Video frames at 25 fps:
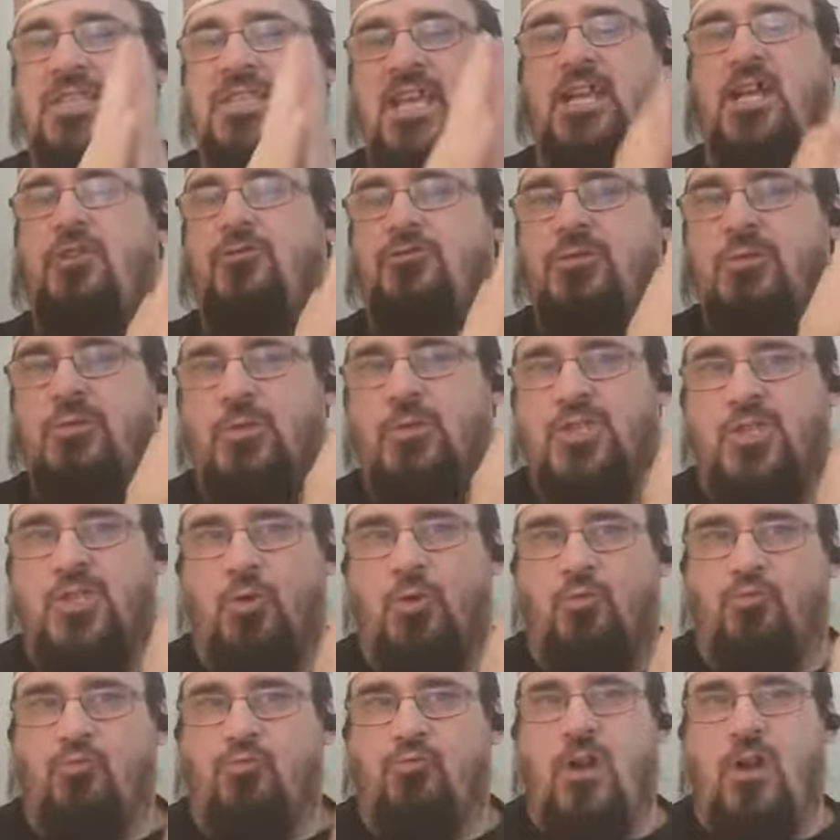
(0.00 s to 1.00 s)
Their countries were
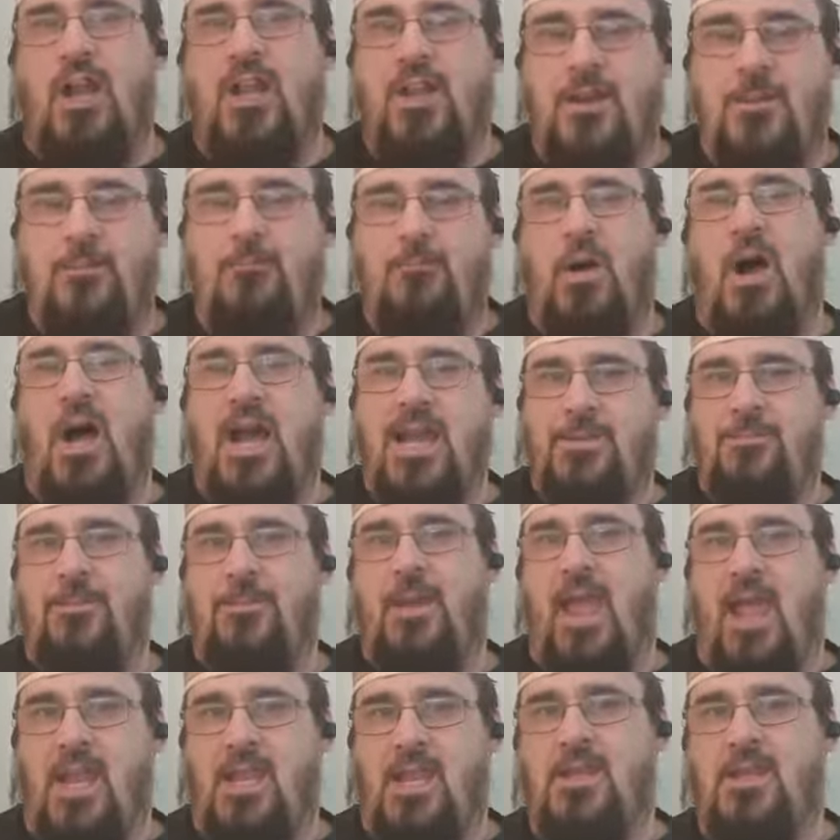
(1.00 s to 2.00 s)
still run by
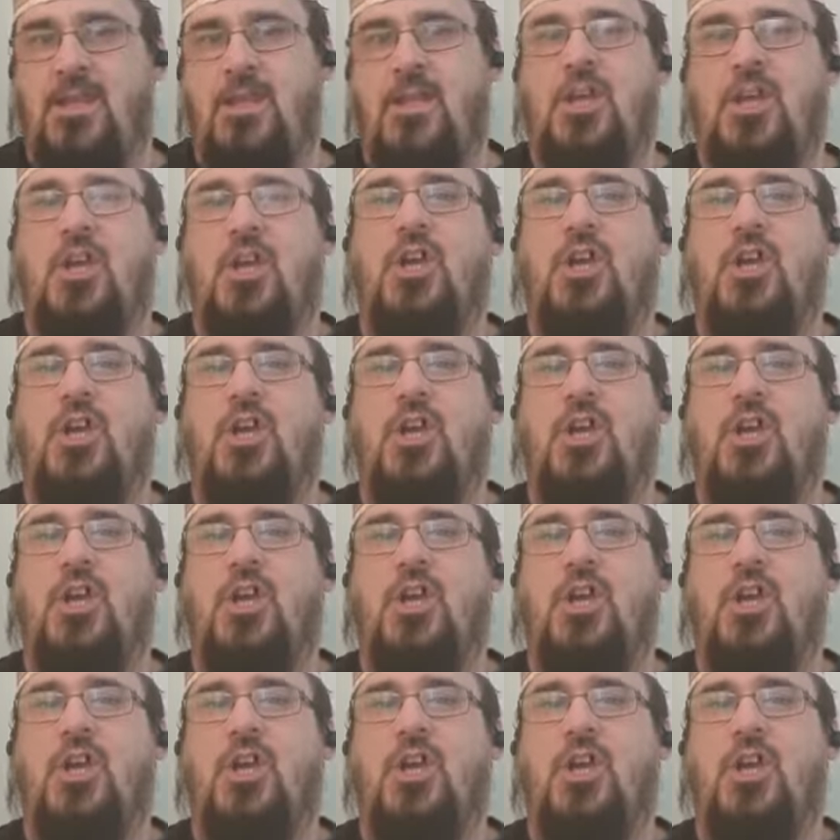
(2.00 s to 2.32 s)
men.